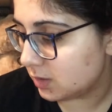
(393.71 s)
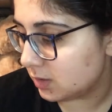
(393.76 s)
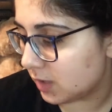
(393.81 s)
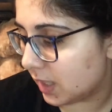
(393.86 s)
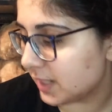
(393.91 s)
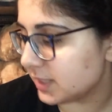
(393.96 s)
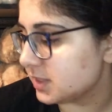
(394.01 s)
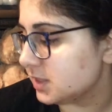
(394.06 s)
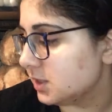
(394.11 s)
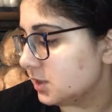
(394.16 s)

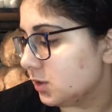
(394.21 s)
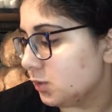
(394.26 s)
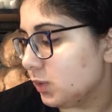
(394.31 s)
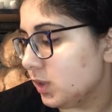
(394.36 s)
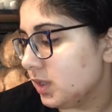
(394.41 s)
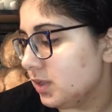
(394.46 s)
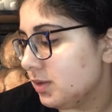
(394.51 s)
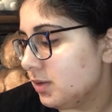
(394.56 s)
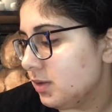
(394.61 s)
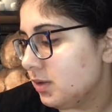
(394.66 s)
Actually, you know
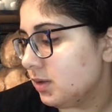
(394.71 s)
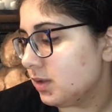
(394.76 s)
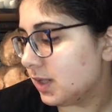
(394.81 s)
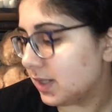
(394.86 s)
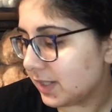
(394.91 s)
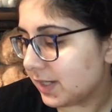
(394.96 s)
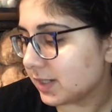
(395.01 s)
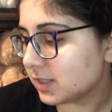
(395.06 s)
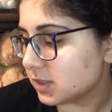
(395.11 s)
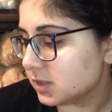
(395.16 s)
what?
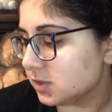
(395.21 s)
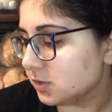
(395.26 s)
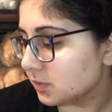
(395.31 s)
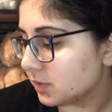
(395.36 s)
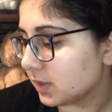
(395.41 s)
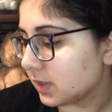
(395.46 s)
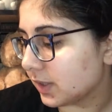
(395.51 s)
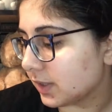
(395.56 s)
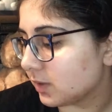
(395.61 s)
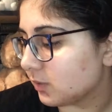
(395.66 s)
I actually do
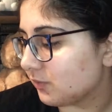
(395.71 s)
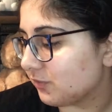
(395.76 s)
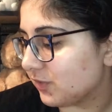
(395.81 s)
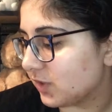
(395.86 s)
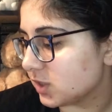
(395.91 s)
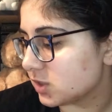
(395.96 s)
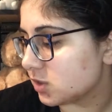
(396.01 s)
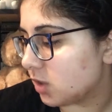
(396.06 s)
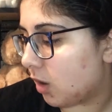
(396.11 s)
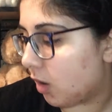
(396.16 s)
think I could
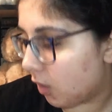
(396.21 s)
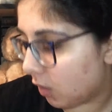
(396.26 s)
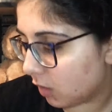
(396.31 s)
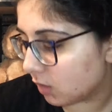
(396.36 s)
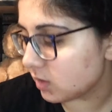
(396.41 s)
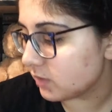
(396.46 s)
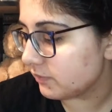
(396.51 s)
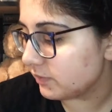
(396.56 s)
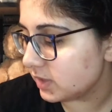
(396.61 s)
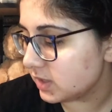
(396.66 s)
finish
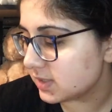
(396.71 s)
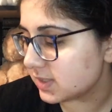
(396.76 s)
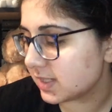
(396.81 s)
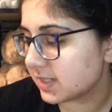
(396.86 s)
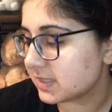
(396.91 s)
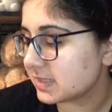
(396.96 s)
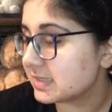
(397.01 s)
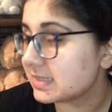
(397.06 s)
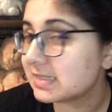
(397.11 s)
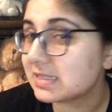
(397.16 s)
all of these
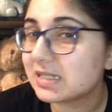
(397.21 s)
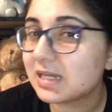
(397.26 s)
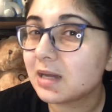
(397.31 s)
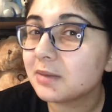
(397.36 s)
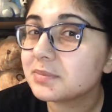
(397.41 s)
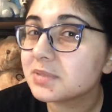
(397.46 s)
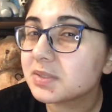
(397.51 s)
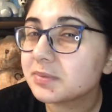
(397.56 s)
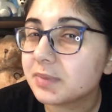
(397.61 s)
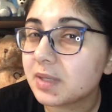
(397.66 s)

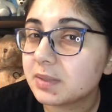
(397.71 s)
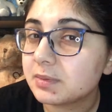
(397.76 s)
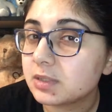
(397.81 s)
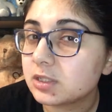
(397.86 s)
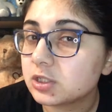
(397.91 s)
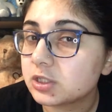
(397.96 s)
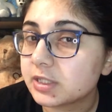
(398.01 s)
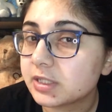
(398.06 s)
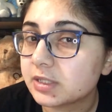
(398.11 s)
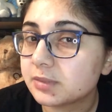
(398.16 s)
except maybe
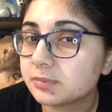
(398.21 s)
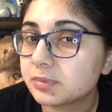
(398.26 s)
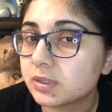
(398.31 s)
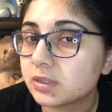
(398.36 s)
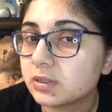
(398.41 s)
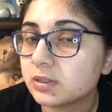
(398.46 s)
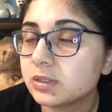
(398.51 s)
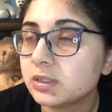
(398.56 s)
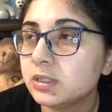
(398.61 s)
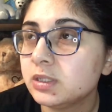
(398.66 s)
Dragon
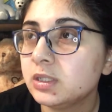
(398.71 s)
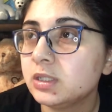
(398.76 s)
Pearl,